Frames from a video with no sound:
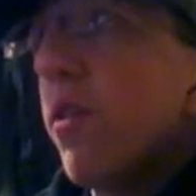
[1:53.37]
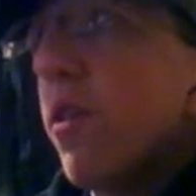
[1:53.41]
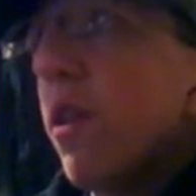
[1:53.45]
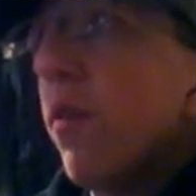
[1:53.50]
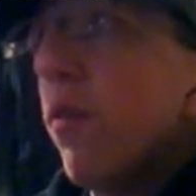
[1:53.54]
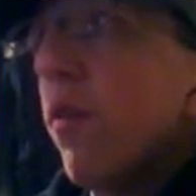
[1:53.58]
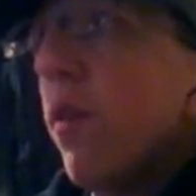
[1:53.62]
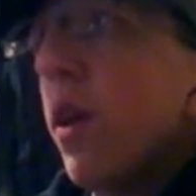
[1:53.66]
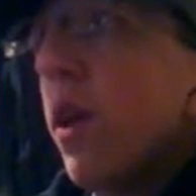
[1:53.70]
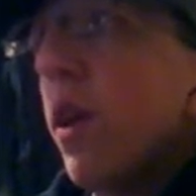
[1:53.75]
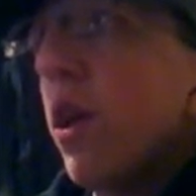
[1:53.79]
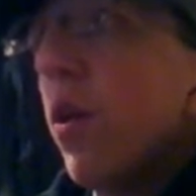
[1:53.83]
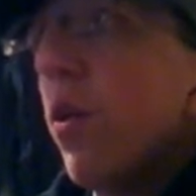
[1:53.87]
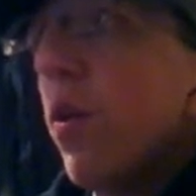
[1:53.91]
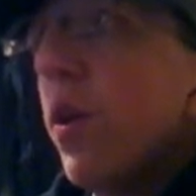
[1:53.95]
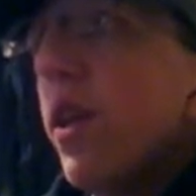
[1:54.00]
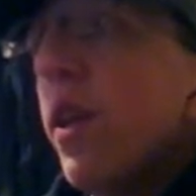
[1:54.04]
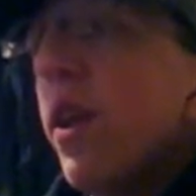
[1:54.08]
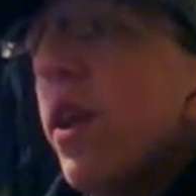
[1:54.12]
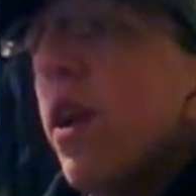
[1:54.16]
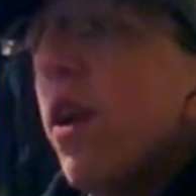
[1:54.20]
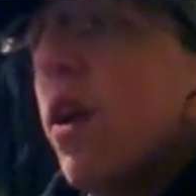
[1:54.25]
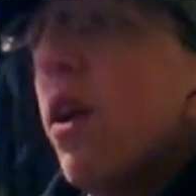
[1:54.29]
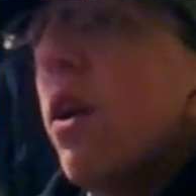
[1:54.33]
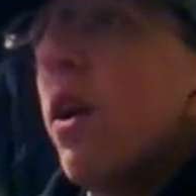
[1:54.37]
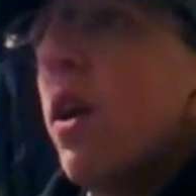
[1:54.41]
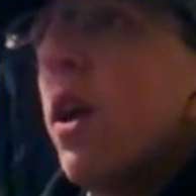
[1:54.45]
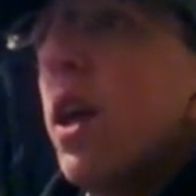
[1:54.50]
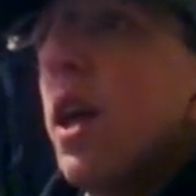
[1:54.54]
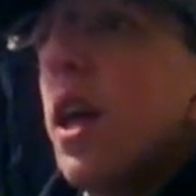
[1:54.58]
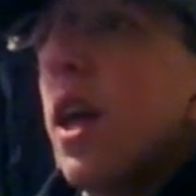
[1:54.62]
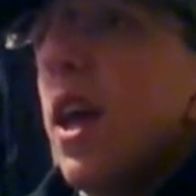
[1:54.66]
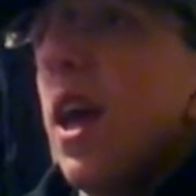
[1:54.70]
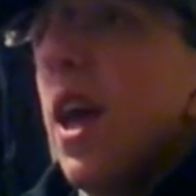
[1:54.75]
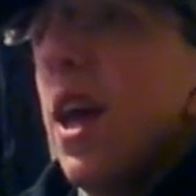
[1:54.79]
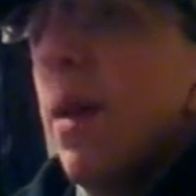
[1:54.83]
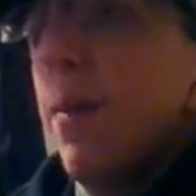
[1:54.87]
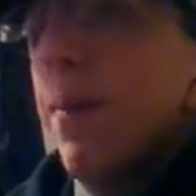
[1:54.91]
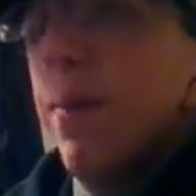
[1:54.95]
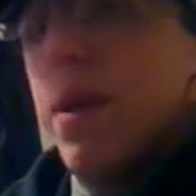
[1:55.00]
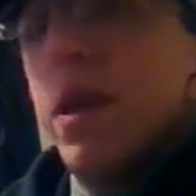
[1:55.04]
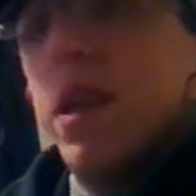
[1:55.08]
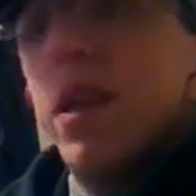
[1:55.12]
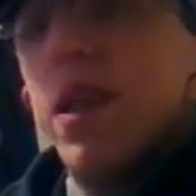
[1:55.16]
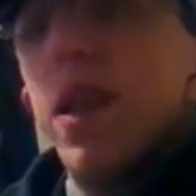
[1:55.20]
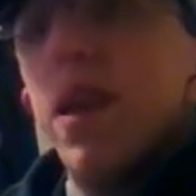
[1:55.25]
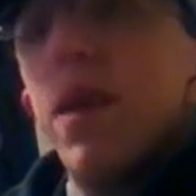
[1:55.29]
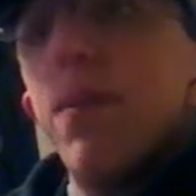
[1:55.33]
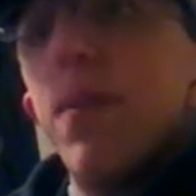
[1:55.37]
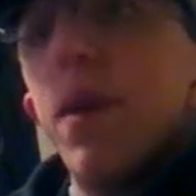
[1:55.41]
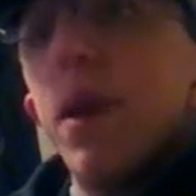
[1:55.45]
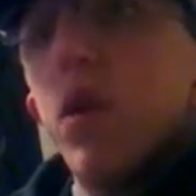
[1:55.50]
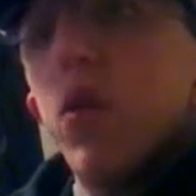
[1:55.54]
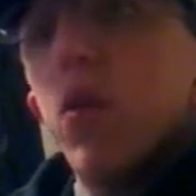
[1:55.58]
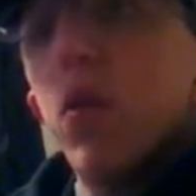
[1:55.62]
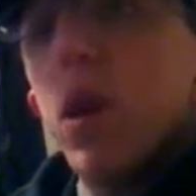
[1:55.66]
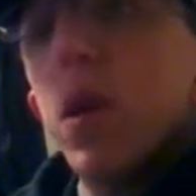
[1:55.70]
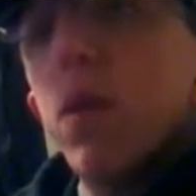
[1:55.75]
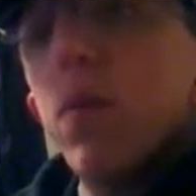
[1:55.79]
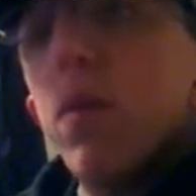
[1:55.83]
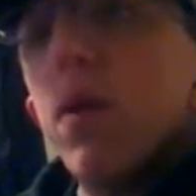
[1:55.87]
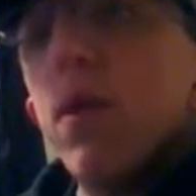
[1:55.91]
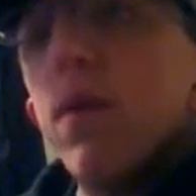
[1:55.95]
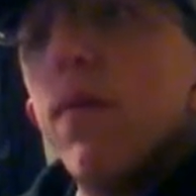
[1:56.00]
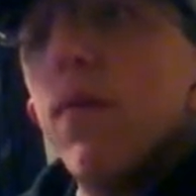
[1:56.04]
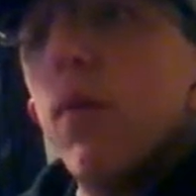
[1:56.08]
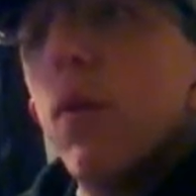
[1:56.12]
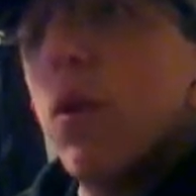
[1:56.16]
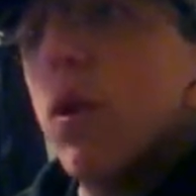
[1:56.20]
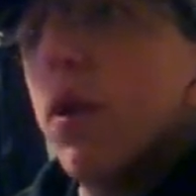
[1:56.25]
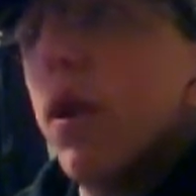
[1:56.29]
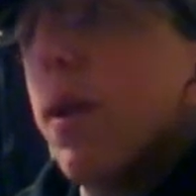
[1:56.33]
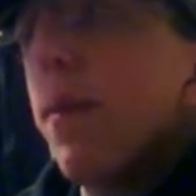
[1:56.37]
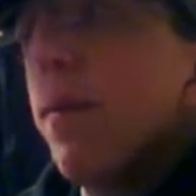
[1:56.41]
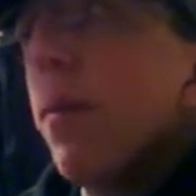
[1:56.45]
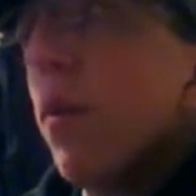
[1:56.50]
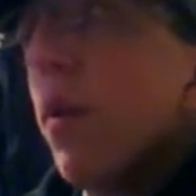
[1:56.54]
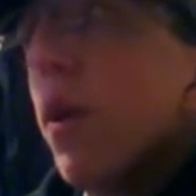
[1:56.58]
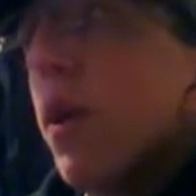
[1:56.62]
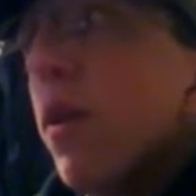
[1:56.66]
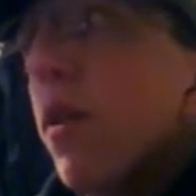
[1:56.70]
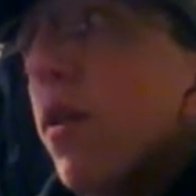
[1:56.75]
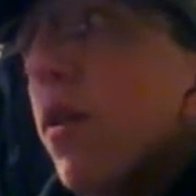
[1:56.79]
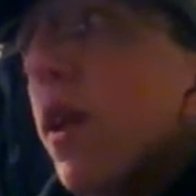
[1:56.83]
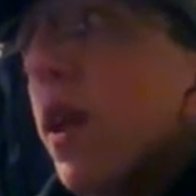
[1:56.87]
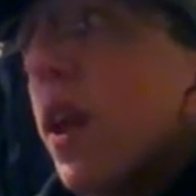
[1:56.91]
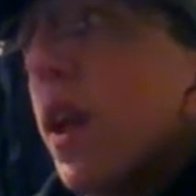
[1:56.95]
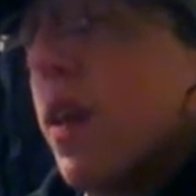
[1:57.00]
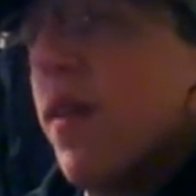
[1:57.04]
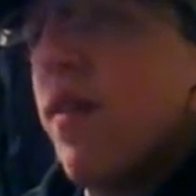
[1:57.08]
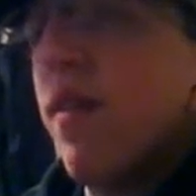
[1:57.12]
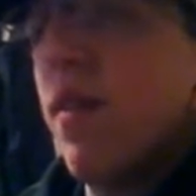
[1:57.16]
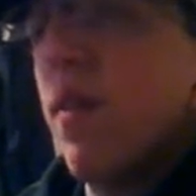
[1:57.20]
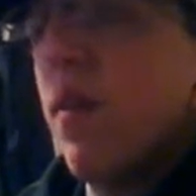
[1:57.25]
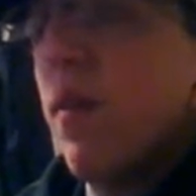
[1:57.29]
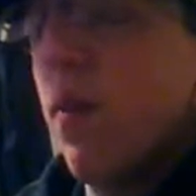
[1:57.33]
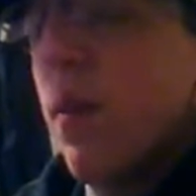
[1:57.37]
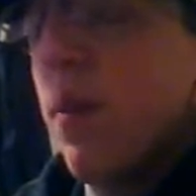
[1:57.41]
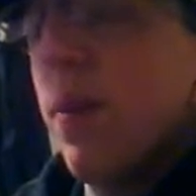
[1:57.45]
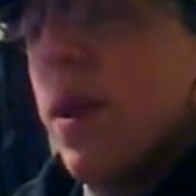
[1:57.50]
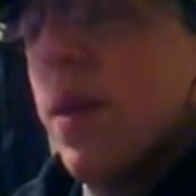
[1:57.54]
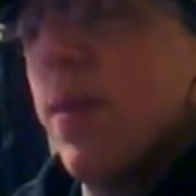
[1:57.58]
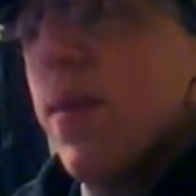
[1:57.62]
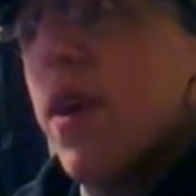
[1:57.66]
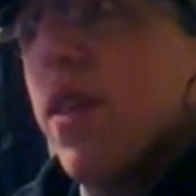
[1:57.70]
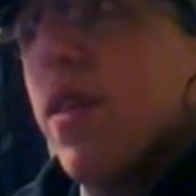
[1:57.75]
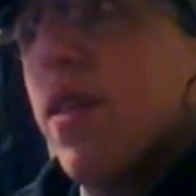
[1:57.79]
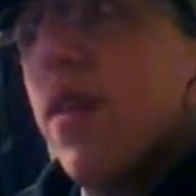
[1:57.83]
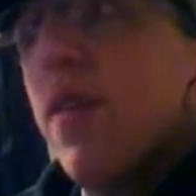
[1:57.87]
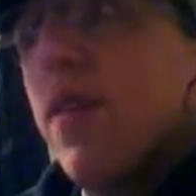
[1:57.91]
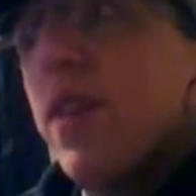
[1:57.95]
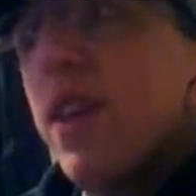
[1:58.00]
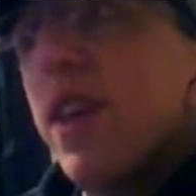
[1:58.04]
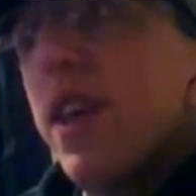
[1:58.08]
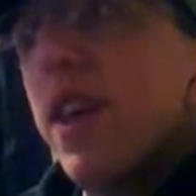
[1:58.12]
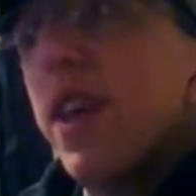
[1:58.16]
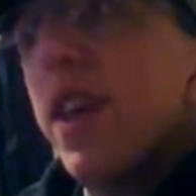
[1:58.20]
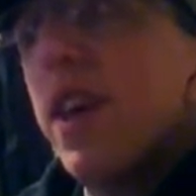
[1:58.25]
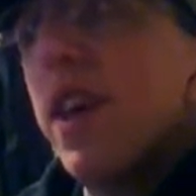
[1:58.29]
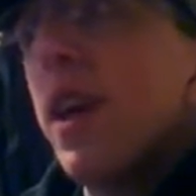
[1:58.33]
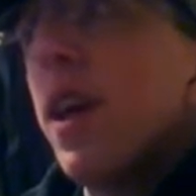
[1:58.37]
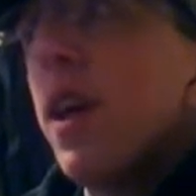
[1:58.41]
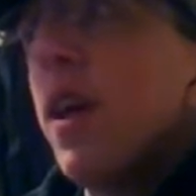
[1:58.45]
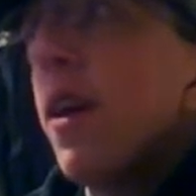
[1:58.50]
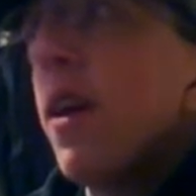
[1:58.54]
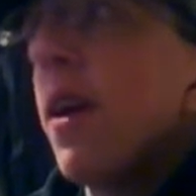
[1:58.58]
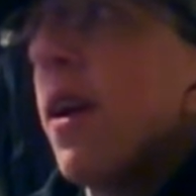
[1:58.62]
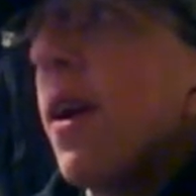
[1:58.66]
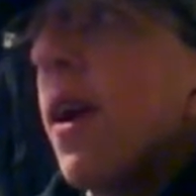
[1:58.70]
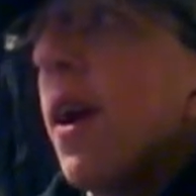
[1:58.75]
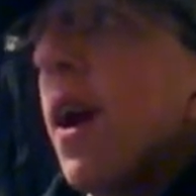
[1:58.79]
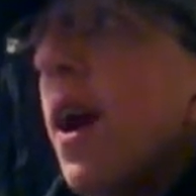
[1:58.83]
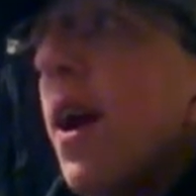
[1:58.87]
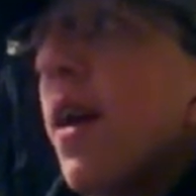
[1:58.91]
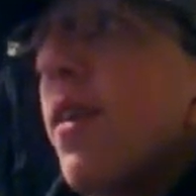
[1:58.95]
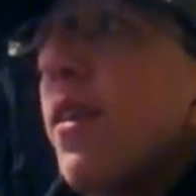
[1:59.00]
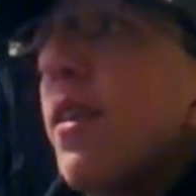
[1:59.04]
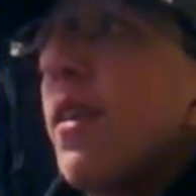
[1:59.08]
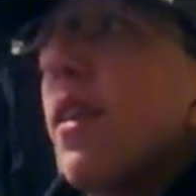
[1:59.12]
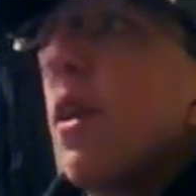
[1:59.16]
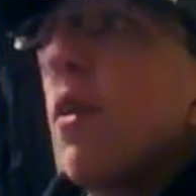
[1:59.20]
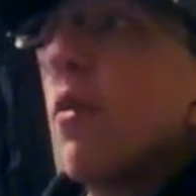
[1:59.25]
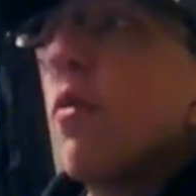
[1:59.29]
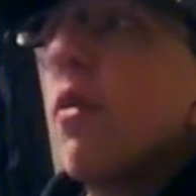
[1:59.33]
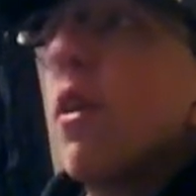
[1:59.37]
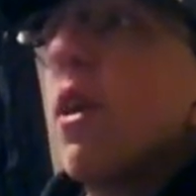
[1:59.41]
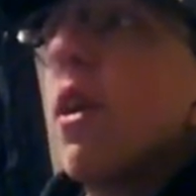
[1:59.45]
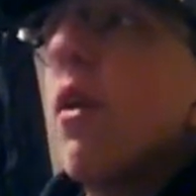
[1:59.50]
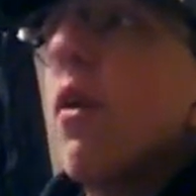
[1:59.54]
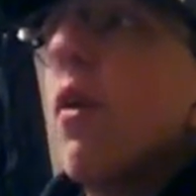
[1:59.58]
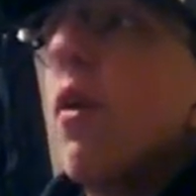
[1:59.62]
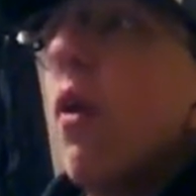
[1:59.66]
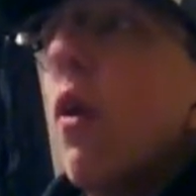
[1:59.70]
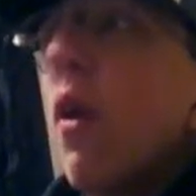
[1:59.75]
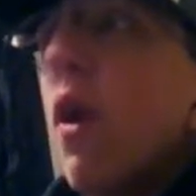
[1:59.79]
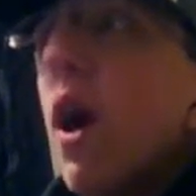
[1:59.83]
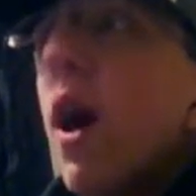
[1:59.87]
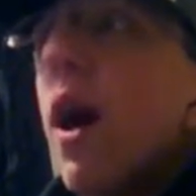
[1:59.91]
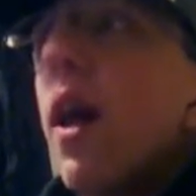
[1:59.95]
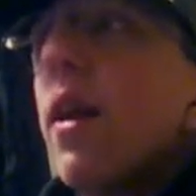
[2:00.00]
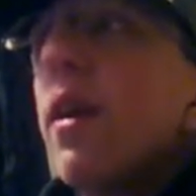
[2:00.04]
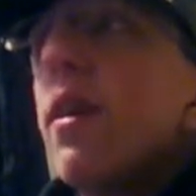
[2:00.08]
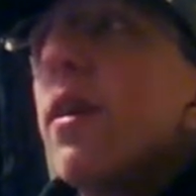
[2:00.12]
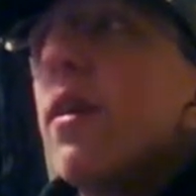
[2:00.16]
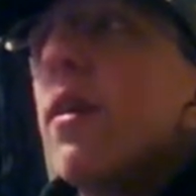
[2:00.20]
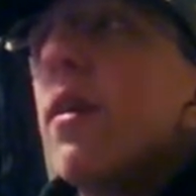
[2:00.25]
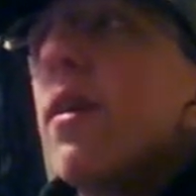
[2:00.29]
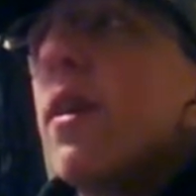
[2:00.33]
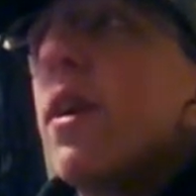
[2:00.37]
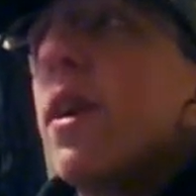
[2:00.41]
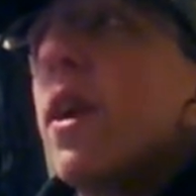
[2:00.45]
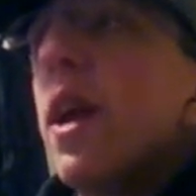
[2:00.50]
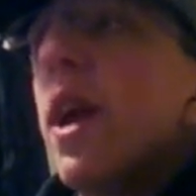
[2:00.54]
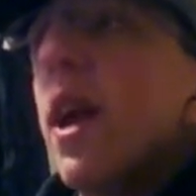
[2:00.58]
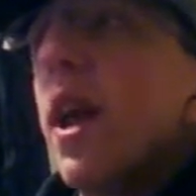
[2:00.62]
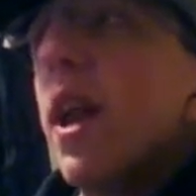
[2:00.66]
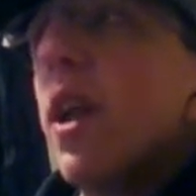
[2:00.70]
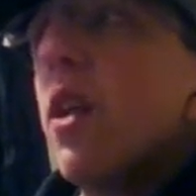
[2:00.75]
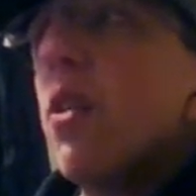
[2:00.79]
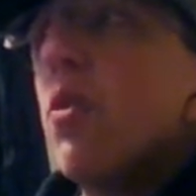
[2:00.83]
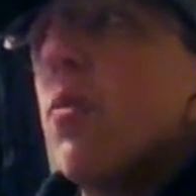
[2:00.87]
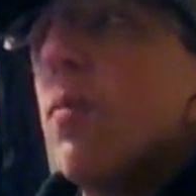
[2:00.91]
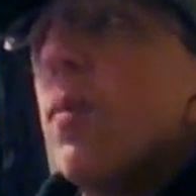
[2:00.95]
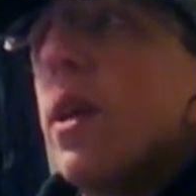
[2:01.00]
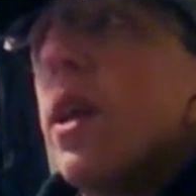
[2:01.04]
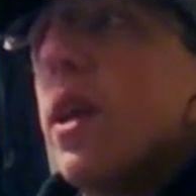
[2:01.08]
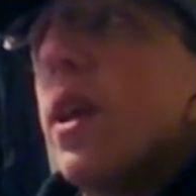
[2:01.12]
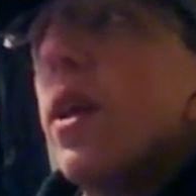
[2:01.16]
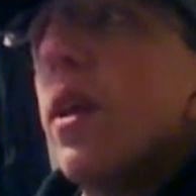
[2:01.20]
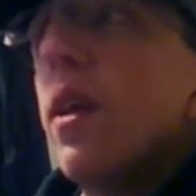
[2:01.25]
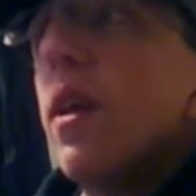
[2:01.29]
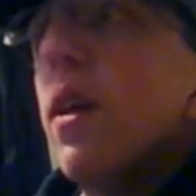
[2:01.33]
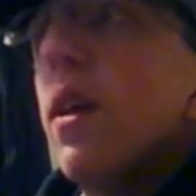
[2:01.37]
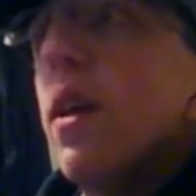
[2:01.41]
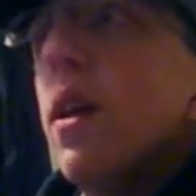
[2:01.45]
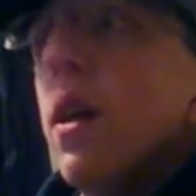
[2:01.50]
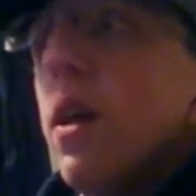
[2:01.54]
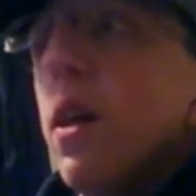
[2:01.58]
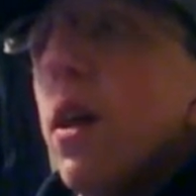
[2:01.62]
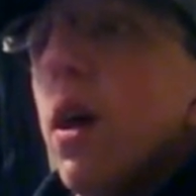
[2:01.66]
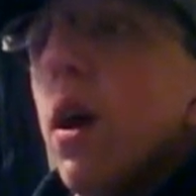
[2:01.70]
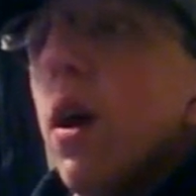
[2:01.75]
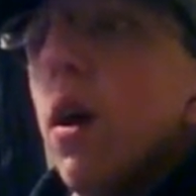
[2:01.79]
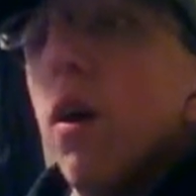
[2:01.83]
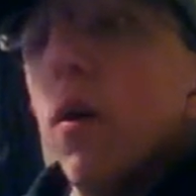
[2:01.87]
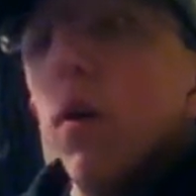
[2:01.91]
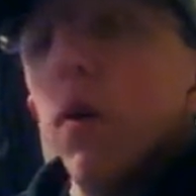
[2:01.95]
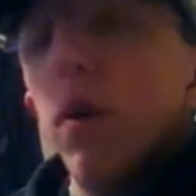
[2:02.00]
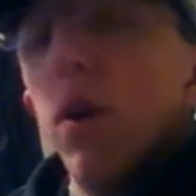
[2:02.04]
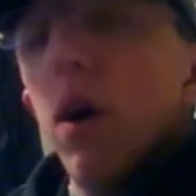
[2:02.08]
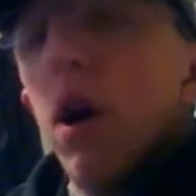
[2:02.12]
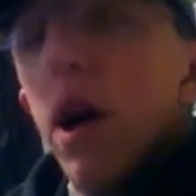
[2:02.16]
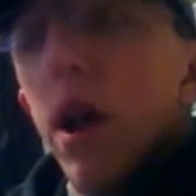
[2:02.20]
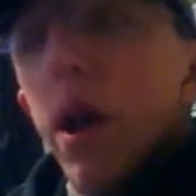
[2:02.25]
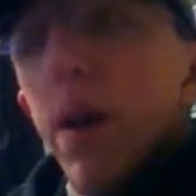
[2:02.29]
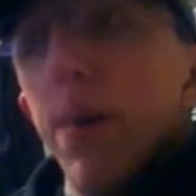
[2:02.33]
And if we can go in there and beat them by 21, 14 points, heck, even if we beat them by 17, I think that'll say a lot, and I do mean a lot